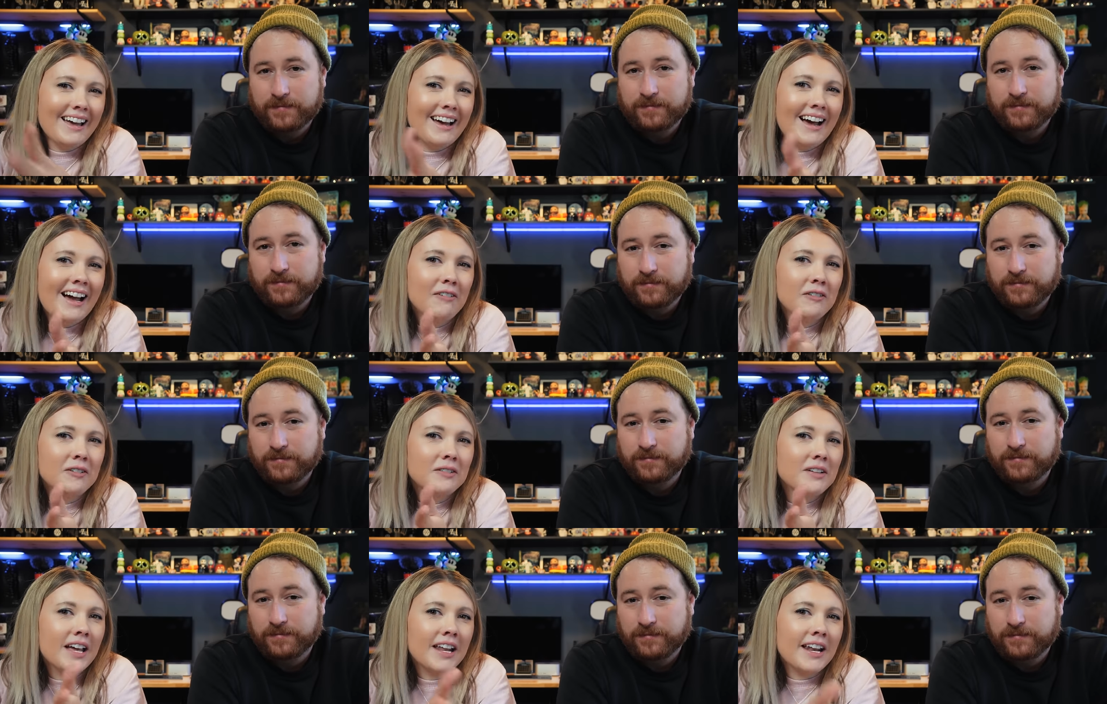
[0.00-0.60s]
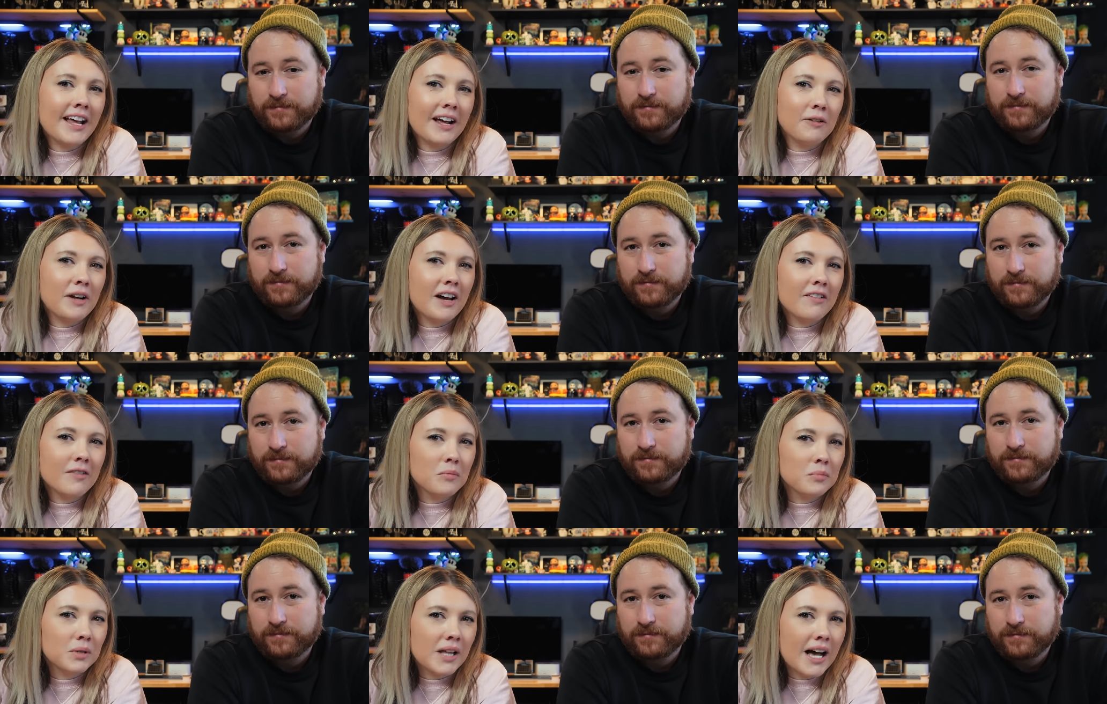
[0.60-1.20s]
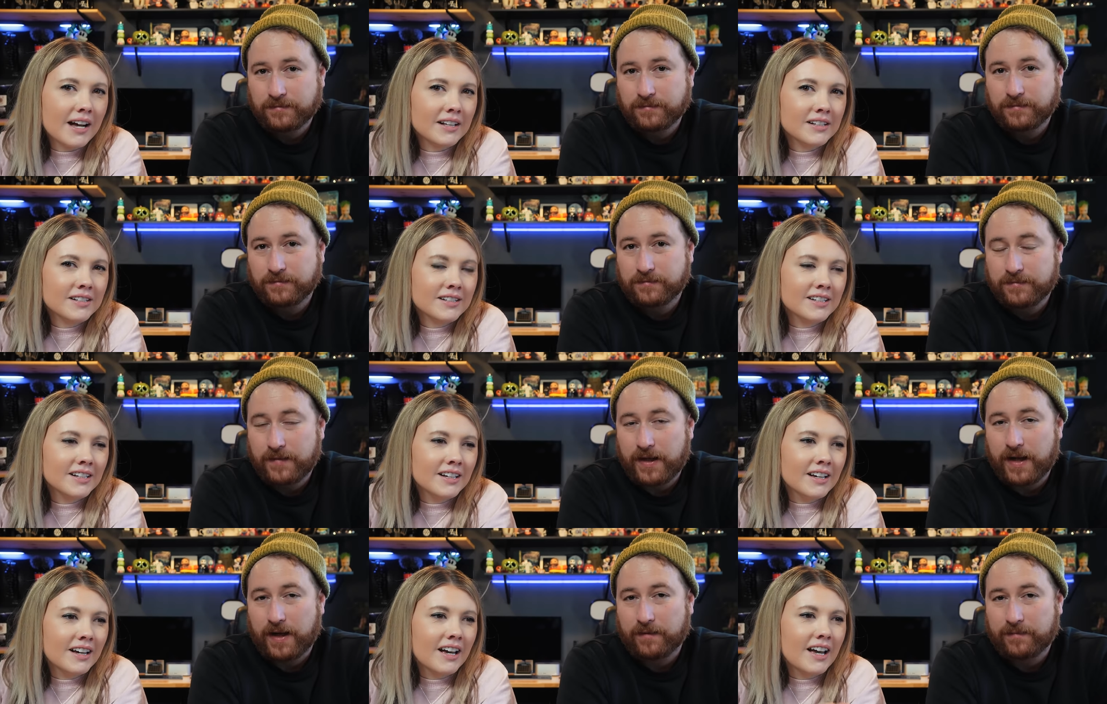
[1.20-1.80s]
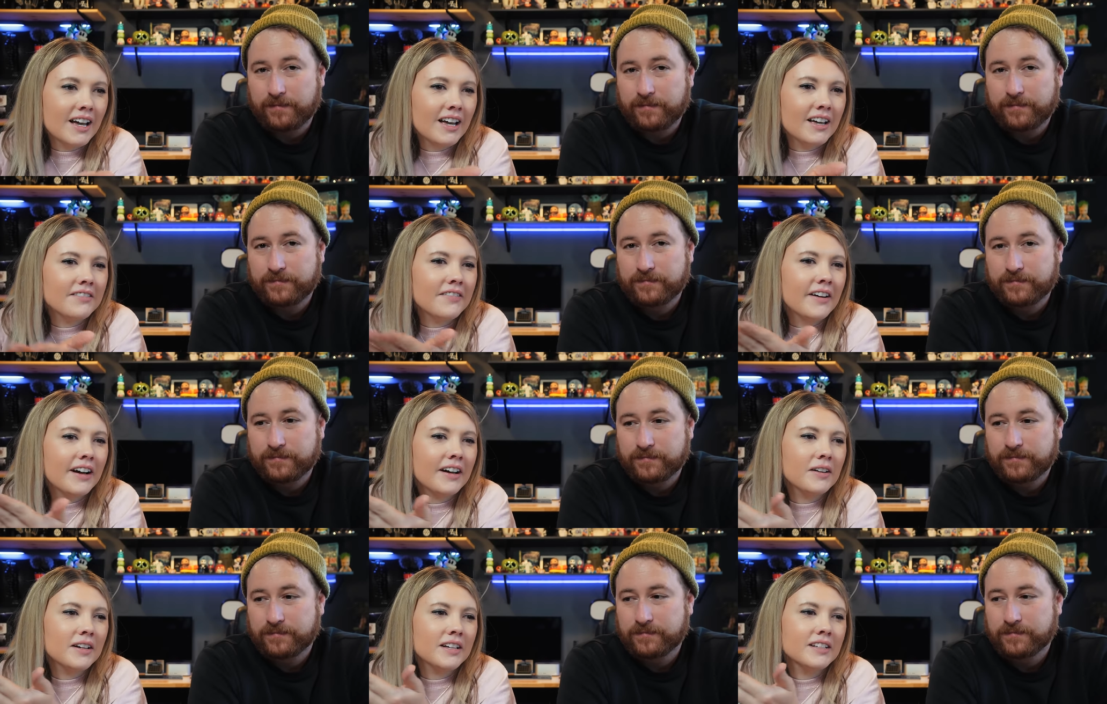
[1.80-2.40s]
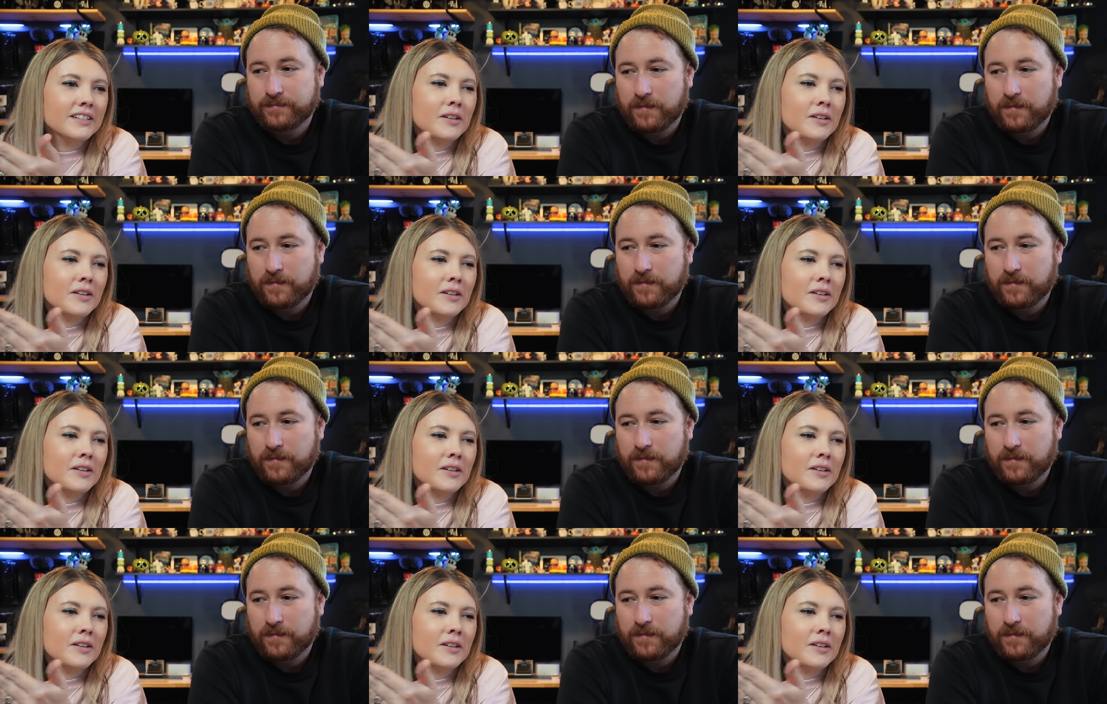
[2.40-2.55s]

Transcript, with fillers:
Speaker 1: I would and I would have a blast. Yeah. If I if